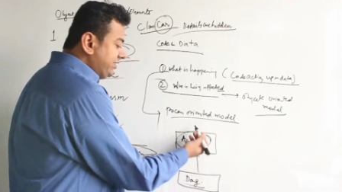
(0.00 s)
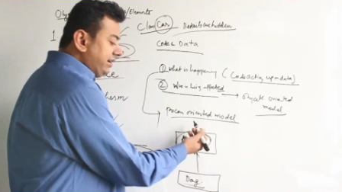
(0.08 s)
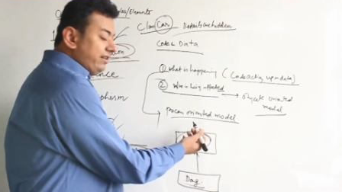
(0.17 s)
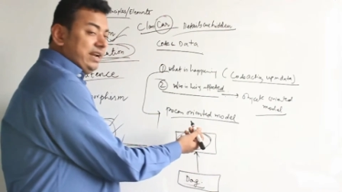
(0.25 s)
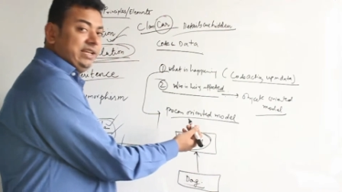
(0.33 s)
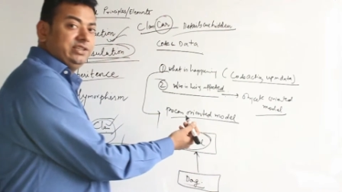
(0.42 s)

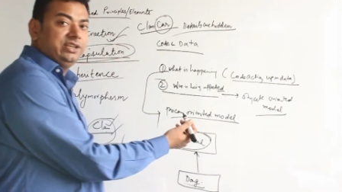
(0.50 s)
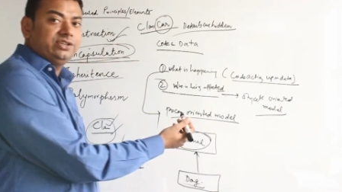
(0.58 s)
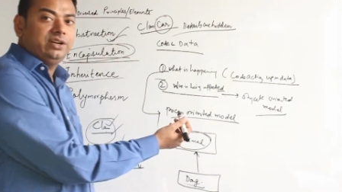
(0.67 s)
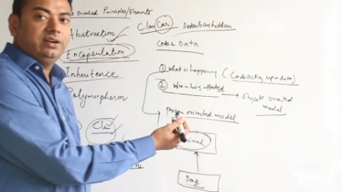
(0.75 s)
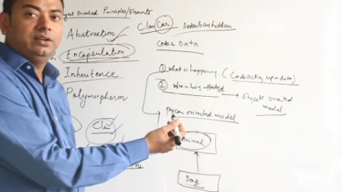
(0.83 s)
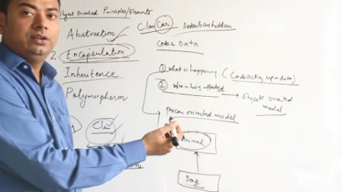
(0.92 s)

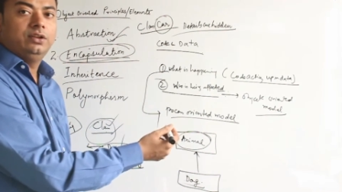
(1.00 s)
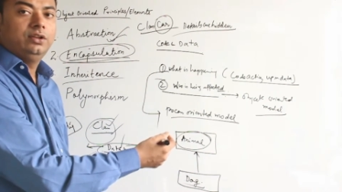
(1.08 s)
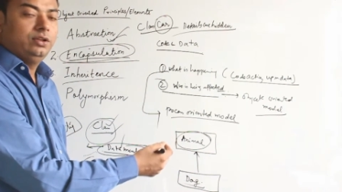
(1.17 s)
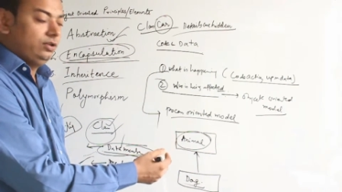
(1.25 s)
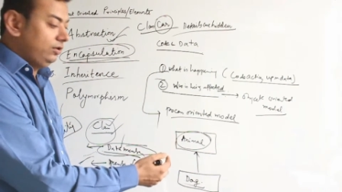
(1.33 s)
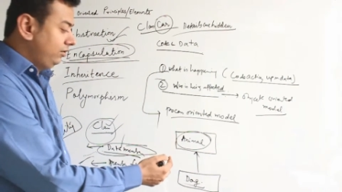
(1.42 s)
generalization.
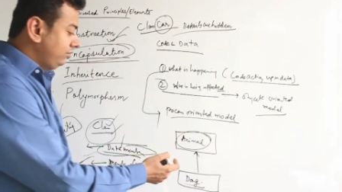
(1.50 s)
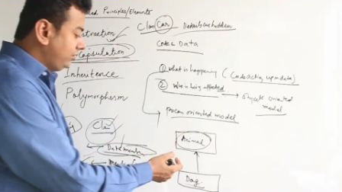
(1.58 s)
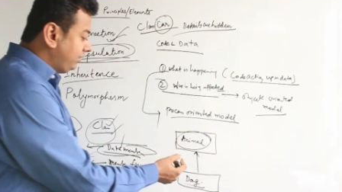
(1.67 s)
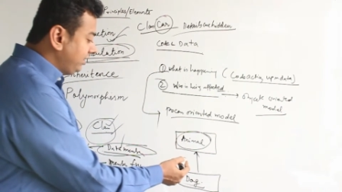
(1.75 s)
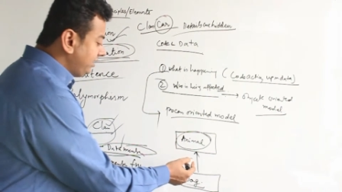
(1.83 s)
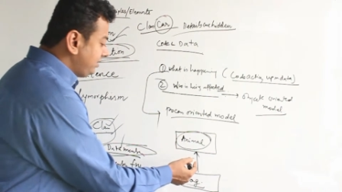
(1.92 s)
So
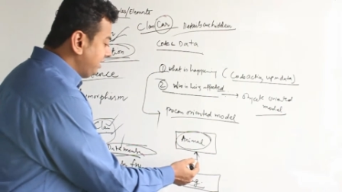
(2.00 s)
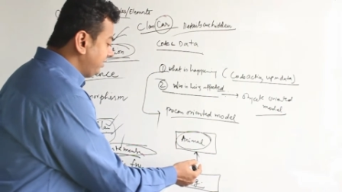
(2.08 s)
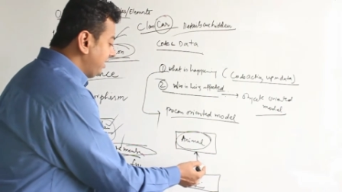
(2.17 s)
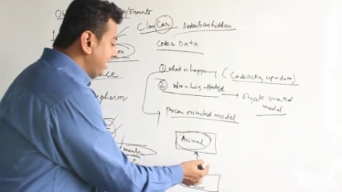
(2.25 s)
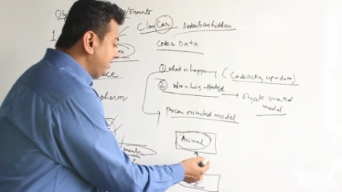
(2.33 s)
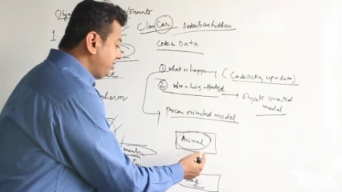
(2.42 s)
this is
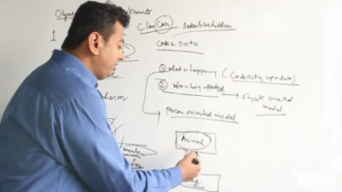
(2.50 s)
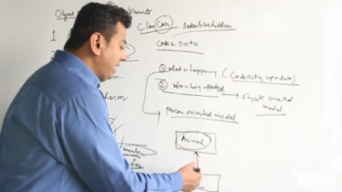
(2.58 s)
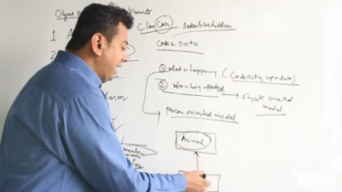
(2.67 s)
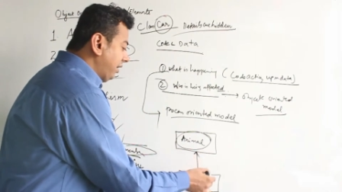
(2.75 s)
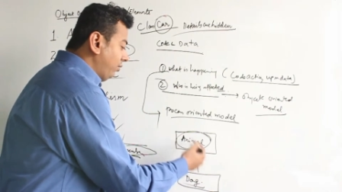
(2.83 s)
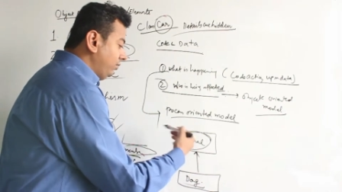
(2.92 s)
generalization
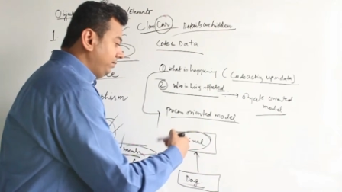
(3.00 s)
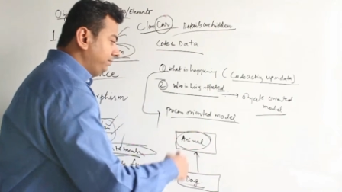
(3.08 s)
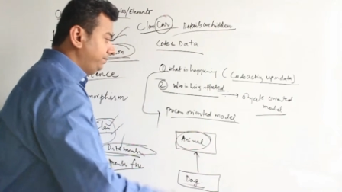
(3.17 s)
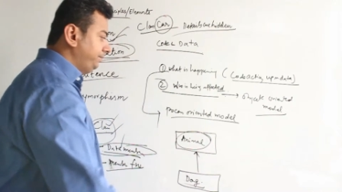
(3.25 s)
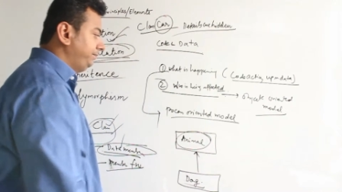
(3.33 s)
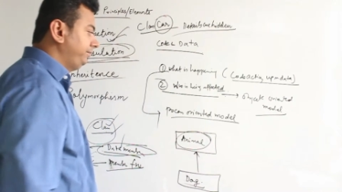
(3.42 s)
arrow,
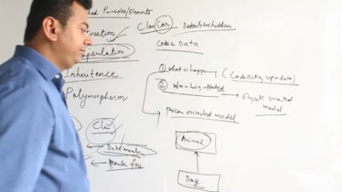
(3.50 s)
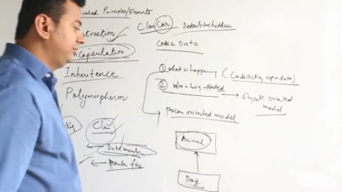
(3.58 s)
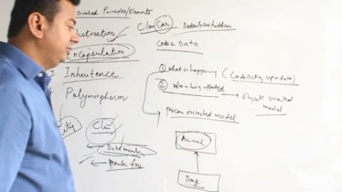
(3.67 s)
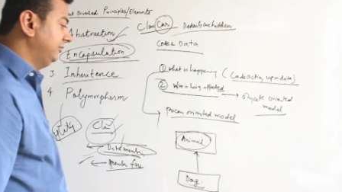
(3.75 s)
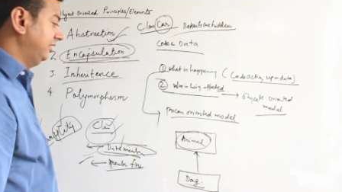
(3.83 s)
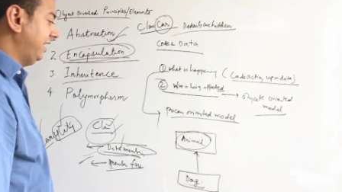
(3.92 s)

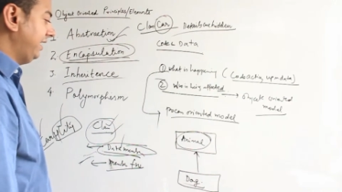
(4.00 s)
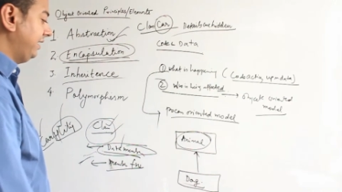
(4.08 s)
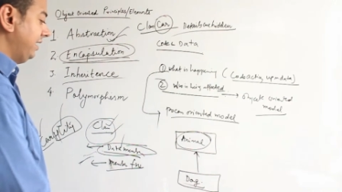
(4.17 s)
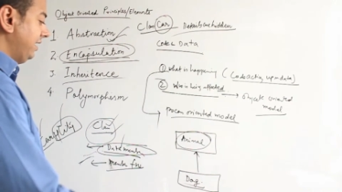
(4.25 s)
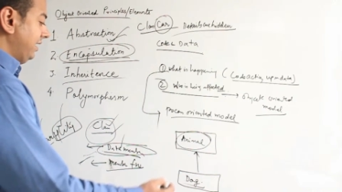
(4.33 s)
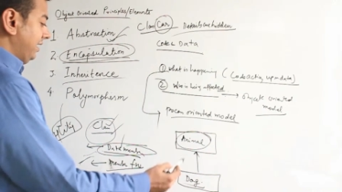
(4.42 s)
right?
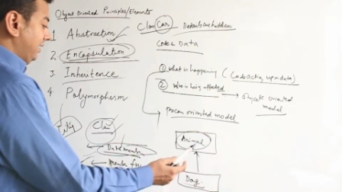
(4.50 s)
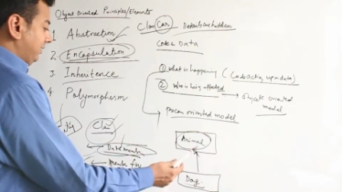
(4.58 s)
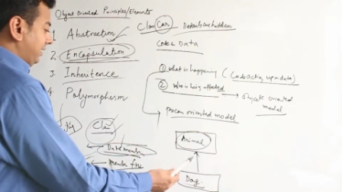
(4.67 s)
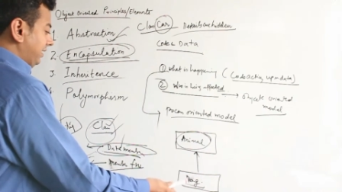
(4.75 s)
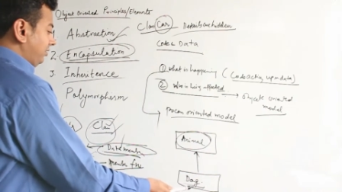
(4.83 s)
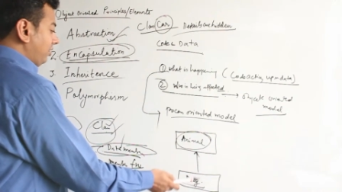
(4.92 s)

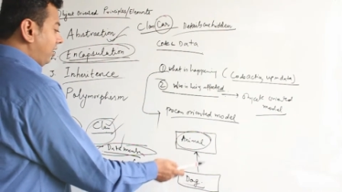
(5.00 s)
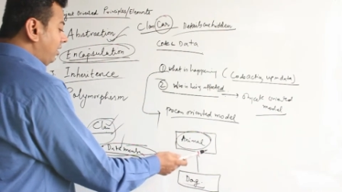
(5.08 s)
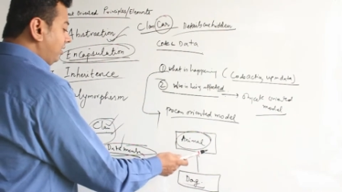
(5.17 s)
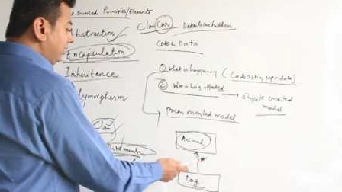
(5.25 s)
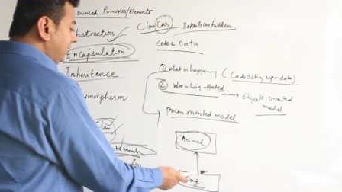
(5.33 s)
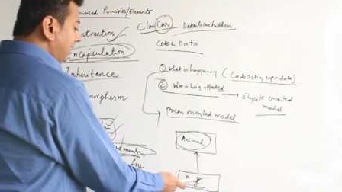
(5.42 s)
That
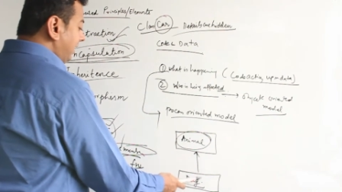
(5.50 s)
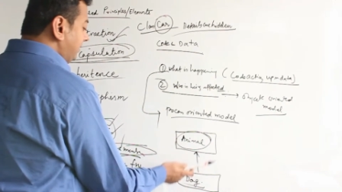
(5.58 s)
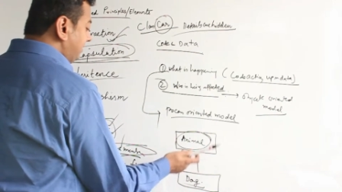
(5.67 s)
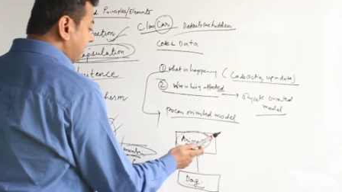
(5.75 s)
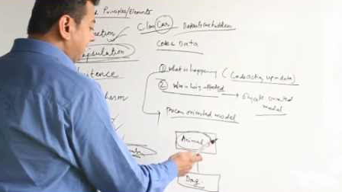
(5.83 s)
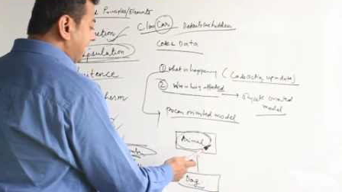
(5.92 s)
dog
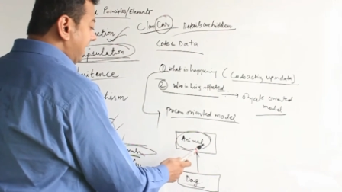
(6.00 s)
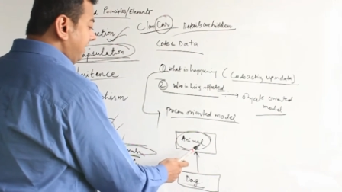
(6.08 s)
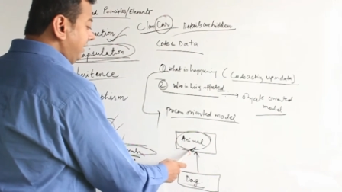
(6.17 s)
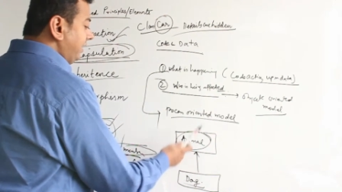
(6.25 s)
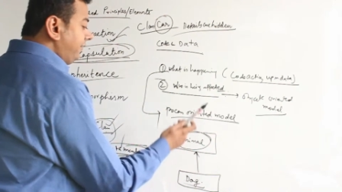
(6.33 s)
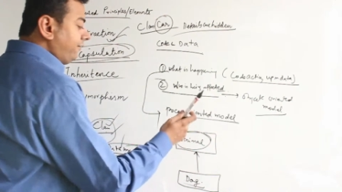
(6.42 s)
is
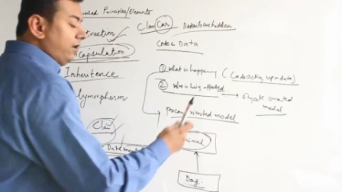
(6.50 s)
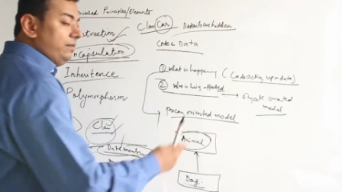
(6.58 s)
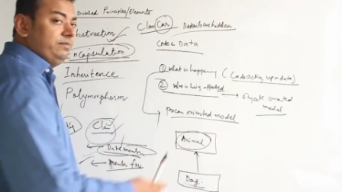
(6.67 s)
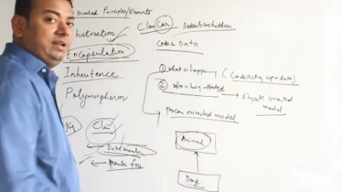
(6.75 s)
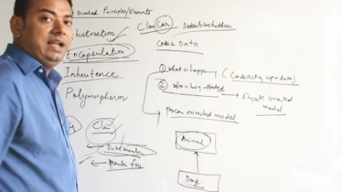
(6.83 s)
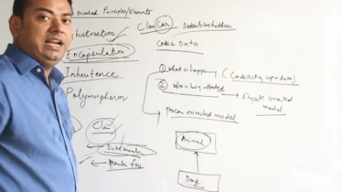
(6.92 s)
inherited
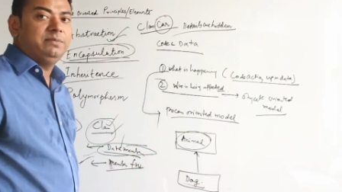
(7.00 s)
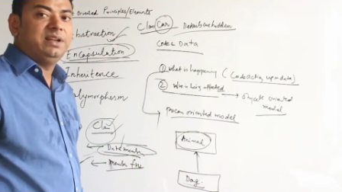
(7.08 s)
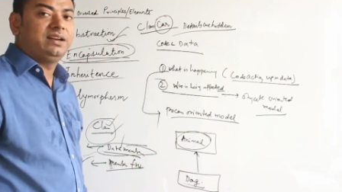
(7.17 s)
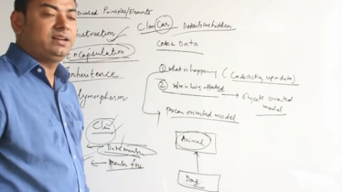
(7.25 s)
from animal